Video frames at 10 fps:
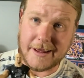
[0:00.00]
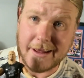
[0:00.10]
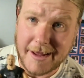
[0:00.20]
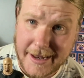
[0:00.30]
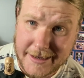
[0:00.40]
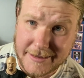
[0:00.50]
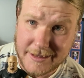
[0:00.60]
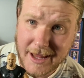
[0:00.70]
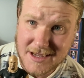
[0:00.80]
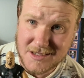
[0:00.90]
And a
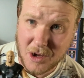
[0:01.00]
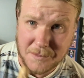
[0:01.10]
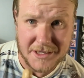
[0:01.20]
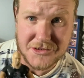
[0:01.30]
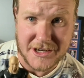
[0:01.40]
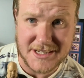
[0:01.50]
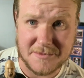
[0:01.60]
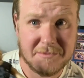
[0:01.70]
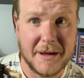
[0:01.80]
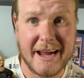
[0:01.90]
deluxe Omnitrix
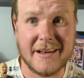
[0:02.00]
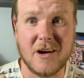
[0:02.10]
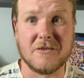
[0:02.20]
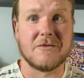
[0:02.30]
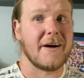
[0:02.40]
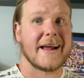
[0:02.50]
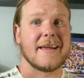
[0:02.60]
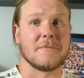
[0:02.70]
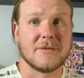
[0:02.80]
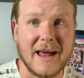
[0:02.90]
made of
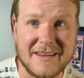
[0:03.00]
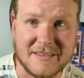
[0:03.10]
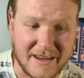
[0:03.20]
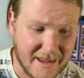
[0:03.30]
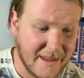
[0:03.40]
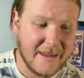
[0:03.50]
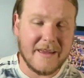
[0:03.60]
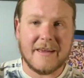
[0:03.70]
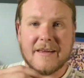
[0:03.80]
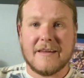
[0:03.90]
fucking plastic.
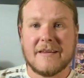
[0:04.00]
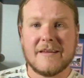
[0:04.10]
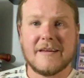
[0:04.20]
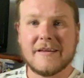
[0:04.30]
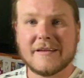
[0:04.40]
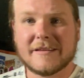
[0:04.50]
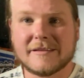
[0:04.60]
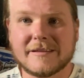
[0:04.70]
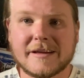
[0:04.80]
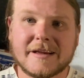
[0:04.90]
At
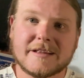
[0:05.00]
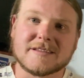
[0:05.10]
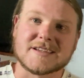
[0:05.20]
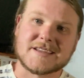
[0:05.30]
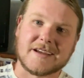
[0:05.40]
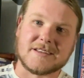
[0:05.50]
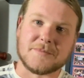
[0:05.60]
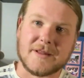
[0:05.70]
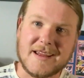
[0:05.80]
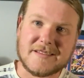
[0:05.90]
least they got the
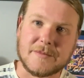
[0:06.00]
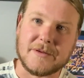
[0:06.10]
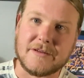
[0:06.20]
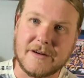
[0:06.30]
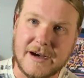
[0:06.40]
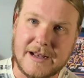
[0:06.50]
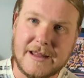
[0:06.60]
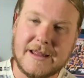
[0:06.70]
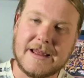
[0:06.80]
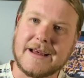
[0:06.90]
plastic bit right.
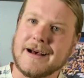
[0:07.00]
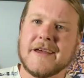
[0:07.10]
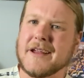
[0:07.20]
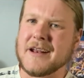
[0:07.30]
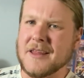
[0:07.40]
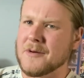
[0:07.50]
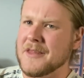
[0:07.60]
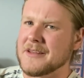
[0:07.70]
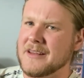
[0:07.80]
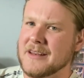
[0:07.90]
Another one
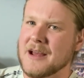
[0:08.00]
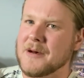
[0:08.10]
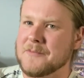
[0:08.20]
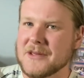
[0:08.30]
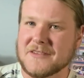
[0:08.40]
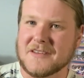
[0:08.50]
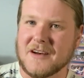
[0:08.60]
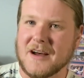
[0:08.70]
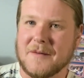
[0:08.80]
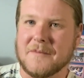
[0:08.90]
that didn't come up this
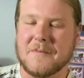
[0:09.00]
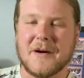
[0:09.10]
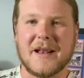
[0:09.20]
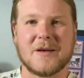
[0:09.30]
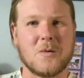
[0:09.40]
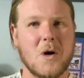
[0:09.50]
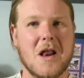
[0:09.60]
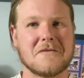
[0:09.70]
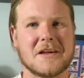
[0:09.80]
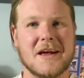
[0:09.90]
time, but quite
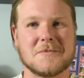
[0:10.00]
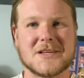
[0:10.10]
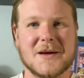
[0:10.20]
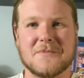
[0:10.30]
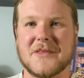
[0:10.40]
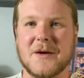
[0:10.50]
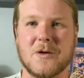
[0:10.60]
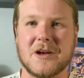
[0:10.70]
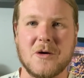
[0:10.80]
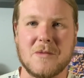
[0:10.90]
often comes up, they
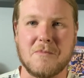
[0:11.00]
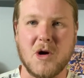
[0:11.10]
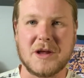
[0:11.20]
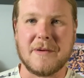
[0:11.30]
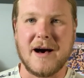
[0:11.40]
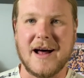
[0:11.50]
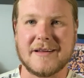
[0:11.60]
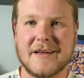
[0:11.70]
want to know a body part.